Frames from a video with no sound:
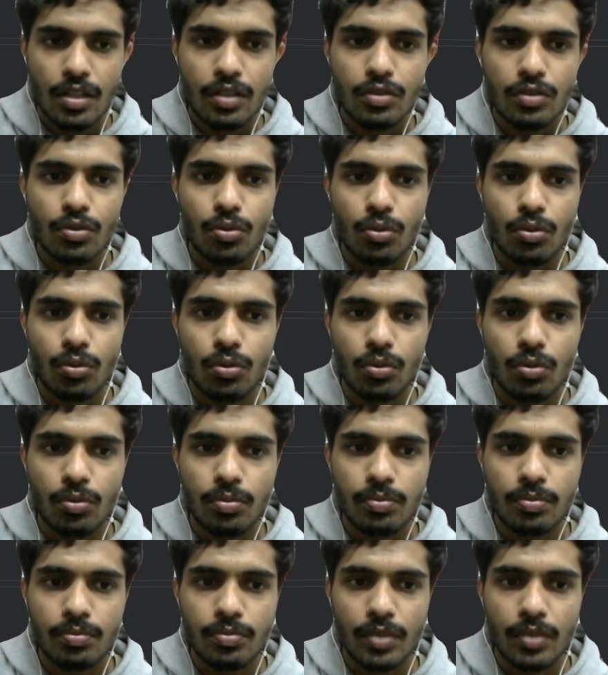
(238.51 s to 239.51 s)

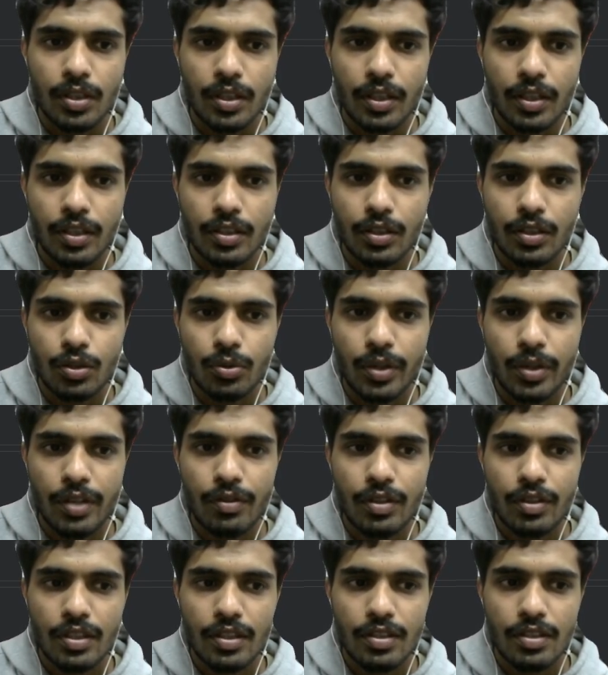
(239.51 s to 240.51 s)
So here the
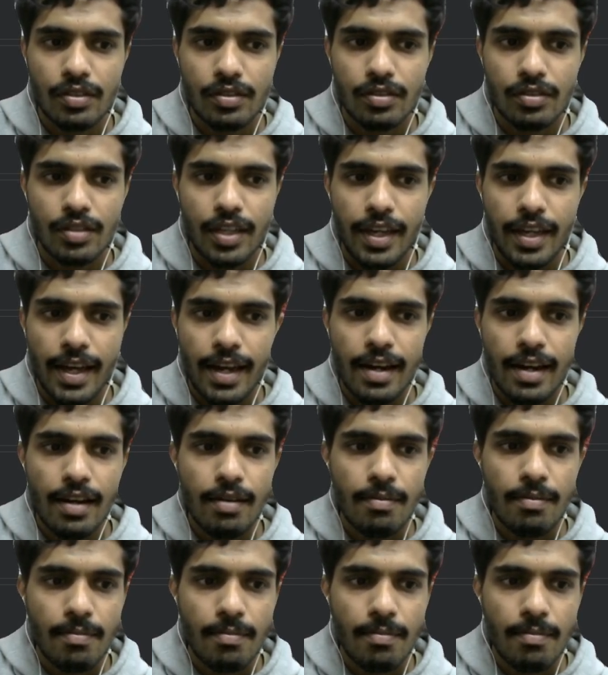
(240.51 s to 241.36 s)
21 is the L,